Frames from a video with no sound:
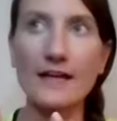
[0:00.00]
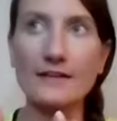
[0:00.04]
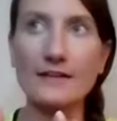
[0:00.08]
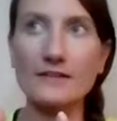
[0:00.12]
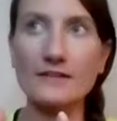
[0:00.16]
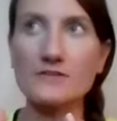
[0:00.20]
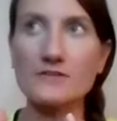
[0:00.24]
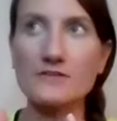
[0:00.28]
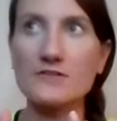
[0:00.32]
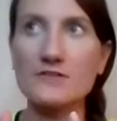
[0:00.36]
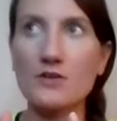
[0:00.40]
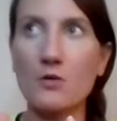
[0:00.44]
at
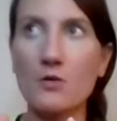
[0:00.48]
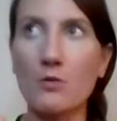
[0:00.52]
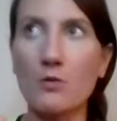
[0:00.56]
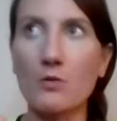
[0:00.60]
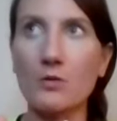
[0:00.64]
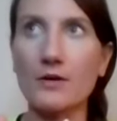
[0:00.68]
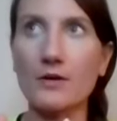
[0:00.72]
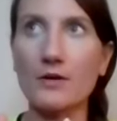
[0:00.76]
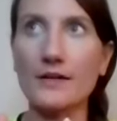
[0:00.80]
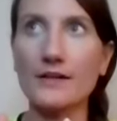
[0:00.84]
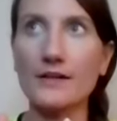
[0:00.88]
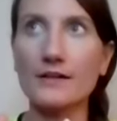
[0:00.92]
its
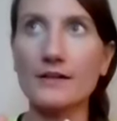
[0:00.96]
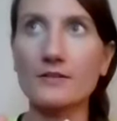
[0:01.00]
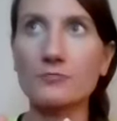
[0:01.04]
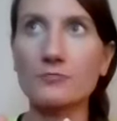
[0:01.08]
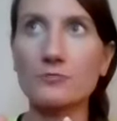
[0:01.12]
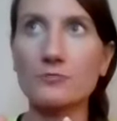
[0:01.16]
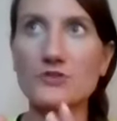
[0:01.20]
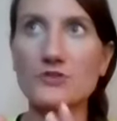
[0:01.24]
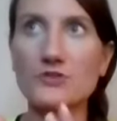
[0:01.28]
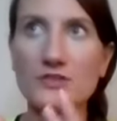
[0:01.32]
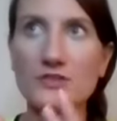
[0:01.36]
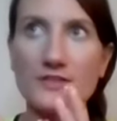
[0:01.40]
core,
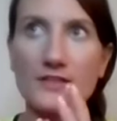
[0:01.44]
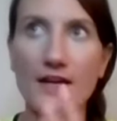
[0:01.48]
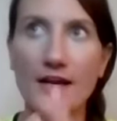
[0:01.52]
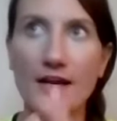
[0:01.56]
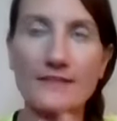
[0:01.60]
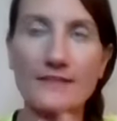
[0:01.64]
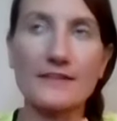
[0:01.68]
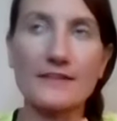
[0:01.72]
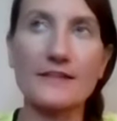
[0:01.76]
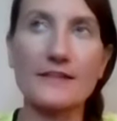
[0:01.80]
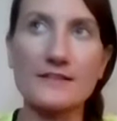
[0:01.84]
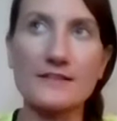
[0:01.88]
which
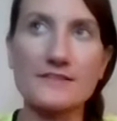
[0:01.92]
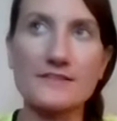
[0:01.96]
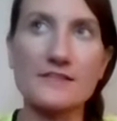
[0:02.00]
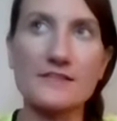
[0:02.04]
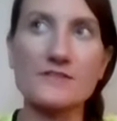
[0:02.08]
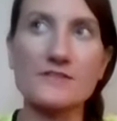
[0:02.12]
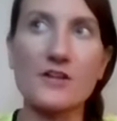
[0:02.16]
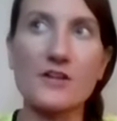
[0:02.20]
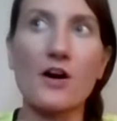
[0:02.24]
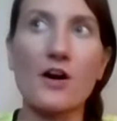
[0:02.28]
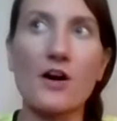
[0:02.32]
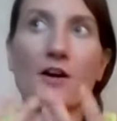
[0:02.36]
I think is
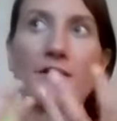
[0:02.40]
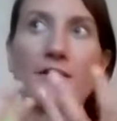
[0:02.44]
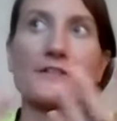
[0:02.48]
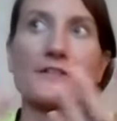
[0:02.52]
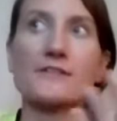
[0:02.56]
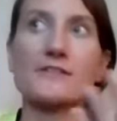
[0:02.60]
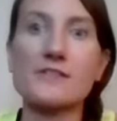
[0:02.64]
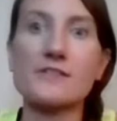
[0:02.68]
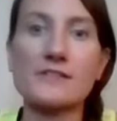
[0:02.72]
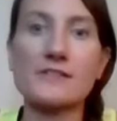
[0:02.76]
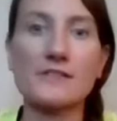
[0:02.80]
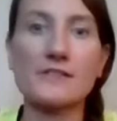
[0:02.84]
its
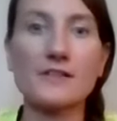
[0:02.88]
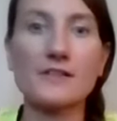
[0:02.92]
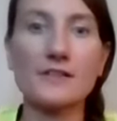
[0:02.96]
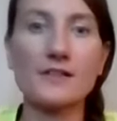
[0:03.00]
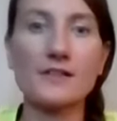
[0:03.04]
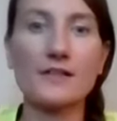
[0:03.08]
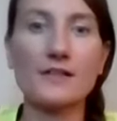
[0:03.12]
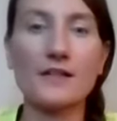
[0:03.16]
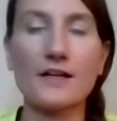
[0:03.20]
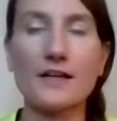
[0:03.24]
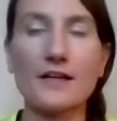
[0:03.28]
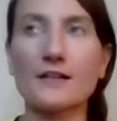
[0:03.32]
heart.
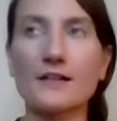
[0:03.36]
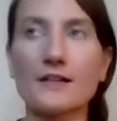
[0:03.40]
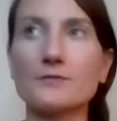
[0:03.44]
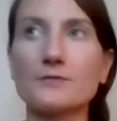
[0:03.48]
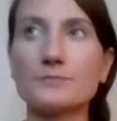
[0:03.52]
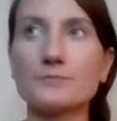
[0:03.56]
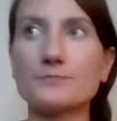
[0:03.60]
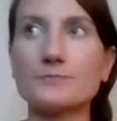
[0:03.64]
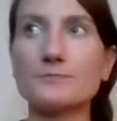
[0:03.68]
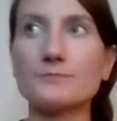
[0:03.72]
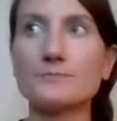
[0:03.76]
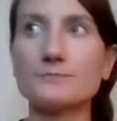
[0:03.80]

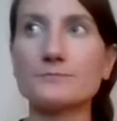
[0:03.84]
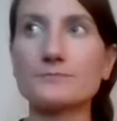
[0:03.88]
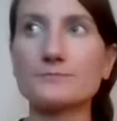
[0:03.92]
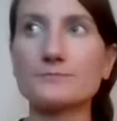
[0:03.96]
Um,